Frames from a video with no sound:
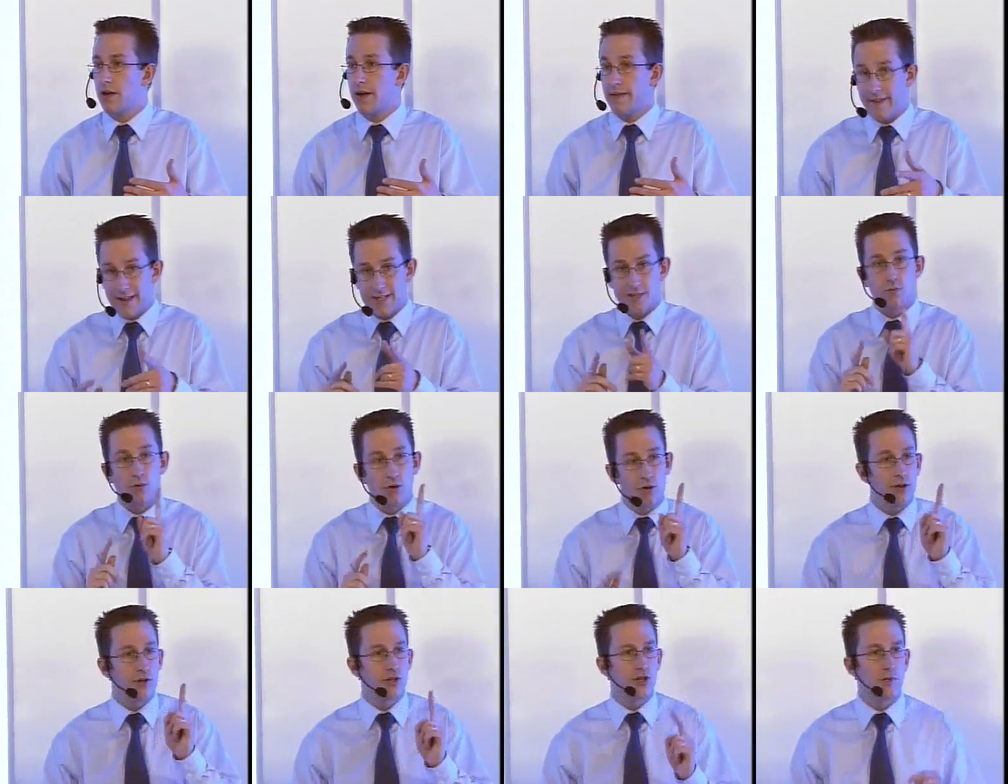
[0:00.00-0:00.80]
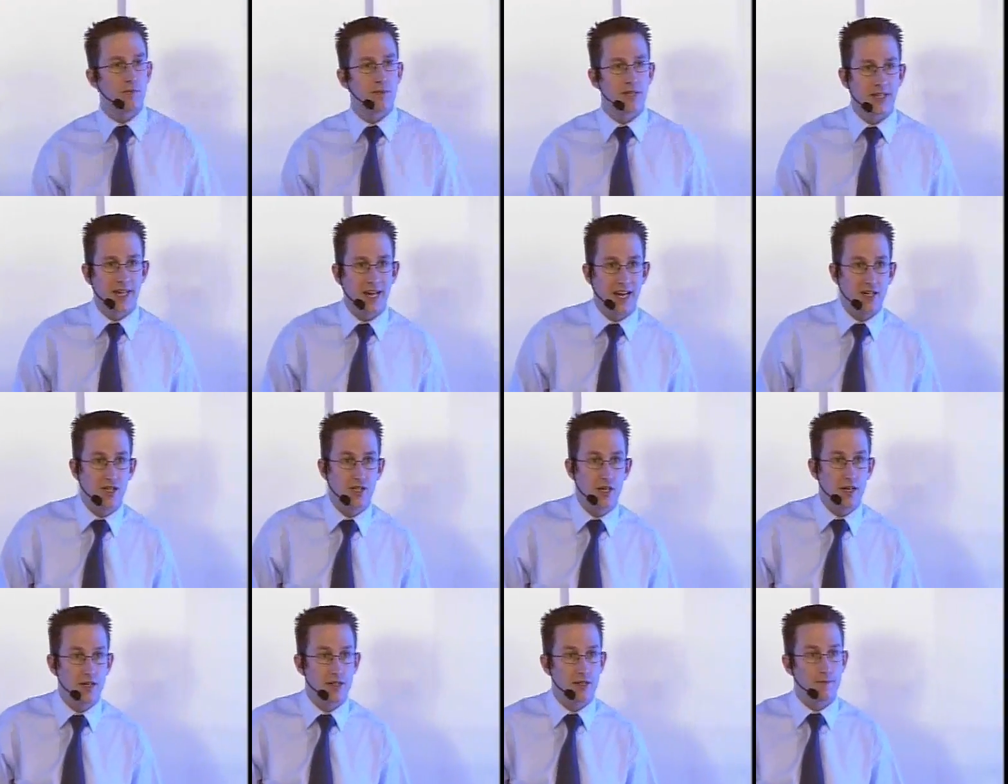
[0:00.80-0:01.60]
And that's one of the jobs that
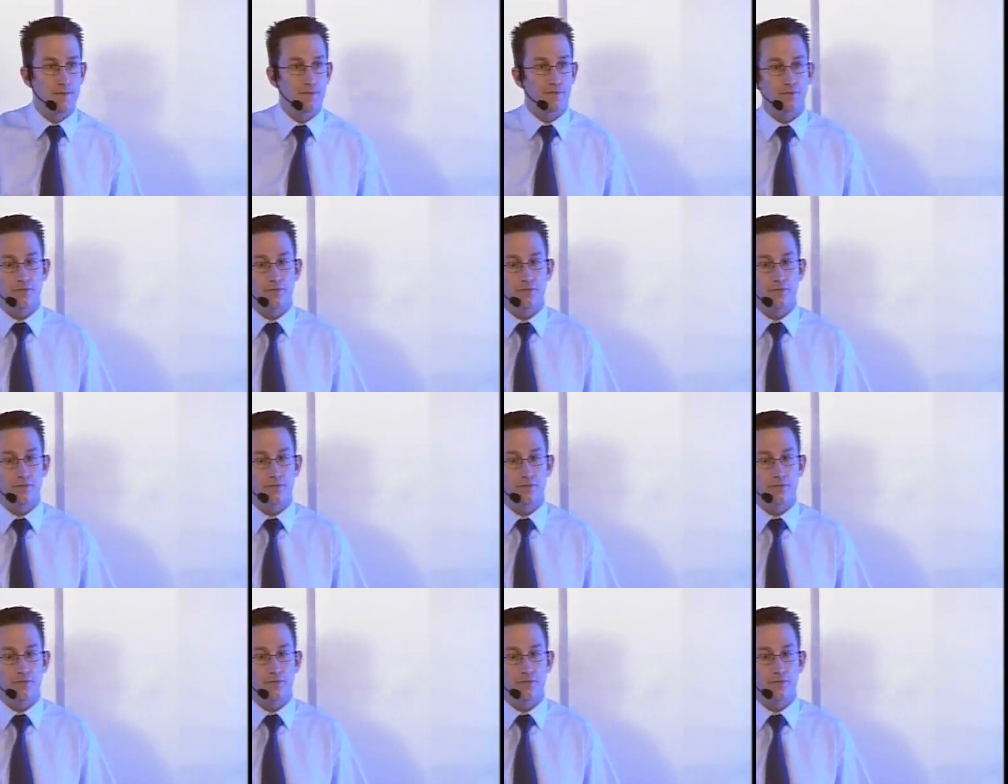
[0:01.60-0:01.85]
cache does.